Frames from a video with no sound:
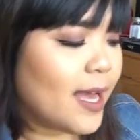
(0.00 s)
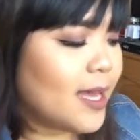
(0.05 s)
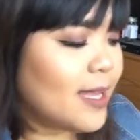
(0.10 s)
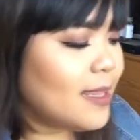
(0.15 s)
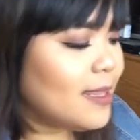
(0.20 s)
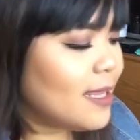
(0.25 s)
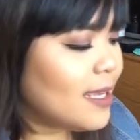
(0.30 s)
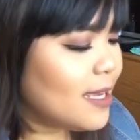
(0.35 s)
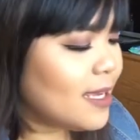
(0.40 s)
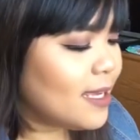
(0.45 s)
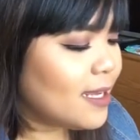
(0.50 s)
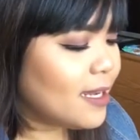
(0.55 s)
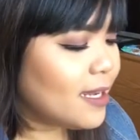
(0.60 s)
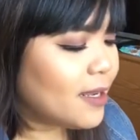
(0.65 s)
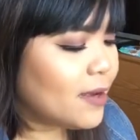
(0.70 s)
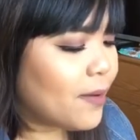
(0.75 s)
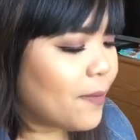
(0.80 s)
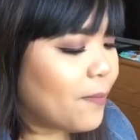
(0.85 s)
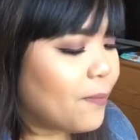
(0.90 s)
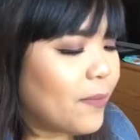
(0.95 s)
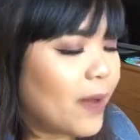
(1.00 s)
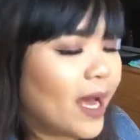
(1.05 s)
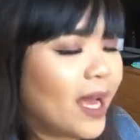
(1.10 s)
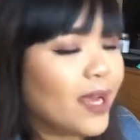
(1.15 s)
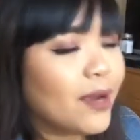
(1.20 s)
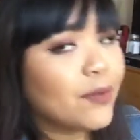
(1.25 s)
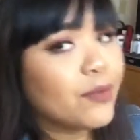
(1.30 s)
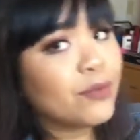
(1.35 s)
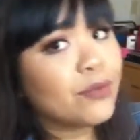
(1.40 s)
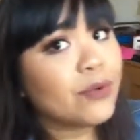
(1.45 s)
And then
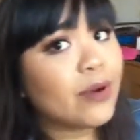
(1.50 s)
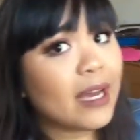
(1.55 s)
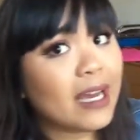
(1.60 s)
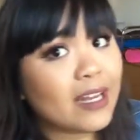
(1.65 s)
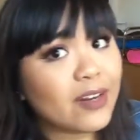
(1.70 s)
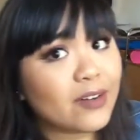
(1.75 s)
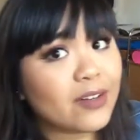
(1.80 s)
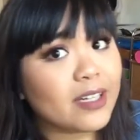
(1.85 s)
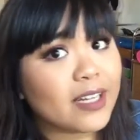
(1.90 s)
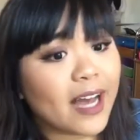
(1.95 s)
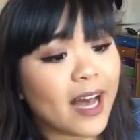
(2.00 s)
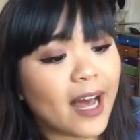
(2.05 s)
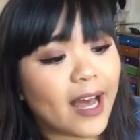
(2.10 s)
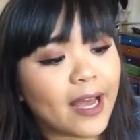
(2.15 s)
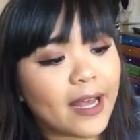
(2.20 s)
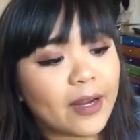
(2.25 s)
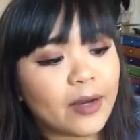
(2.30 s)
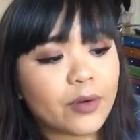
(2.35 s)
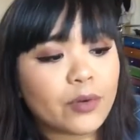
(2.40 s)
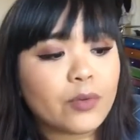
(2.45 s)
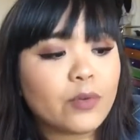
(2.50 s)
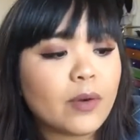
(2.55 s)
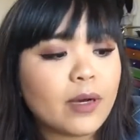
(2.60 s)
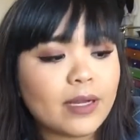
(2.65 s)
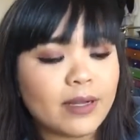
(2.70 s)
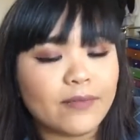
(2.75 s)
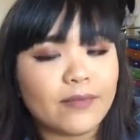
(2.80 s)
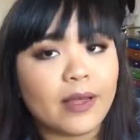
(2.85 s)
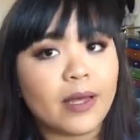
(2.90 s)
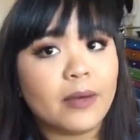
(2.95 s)
my ride or die, or
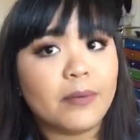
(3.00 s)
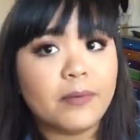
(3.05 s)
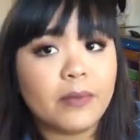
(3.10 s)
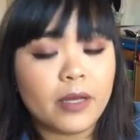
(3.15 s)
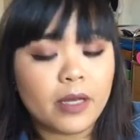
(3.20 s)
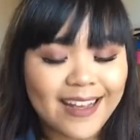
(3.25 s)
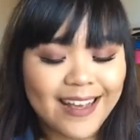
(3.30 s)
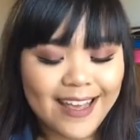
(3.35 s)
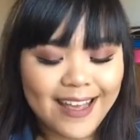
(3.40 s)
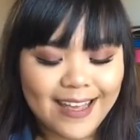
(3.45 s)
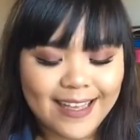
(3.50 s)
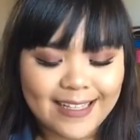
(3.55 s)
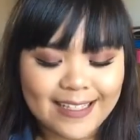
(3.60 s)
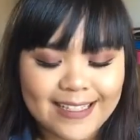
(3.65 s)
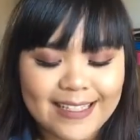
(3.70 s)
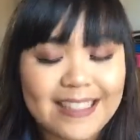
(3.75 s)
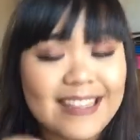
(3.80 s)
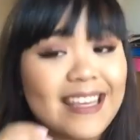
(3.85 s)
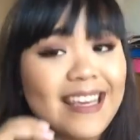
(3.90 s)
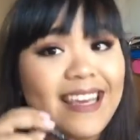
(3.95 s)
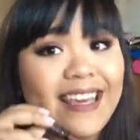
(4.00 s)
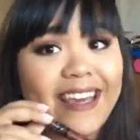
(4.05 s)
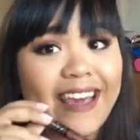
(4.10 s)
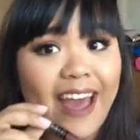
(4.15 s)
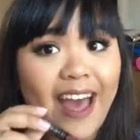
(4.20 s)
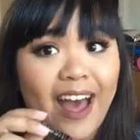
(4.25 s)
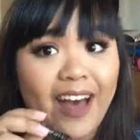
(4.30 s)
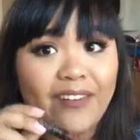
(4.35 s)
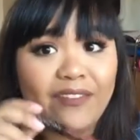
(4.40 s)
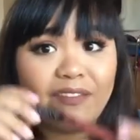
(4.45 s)
one of them, is the
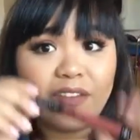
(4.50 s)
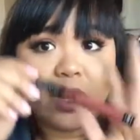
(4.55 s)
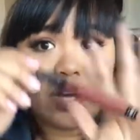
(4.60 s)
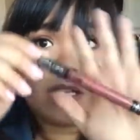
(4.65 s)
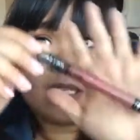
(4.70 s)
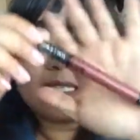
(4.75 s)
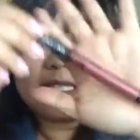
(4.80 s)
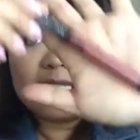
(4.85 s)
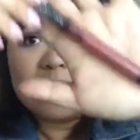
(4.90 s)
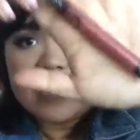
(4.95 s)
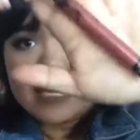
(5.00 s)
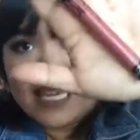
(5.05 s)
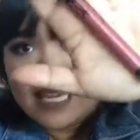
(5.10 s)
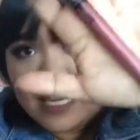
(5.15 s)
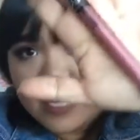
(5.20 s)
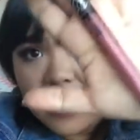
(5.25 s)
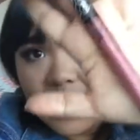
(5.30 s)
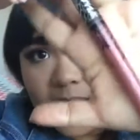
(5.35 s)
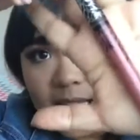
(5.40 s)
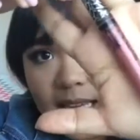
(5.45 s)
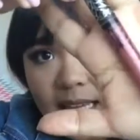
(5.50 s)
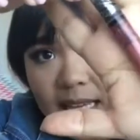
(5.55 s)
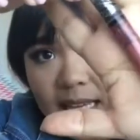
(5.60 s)
Kat Von D.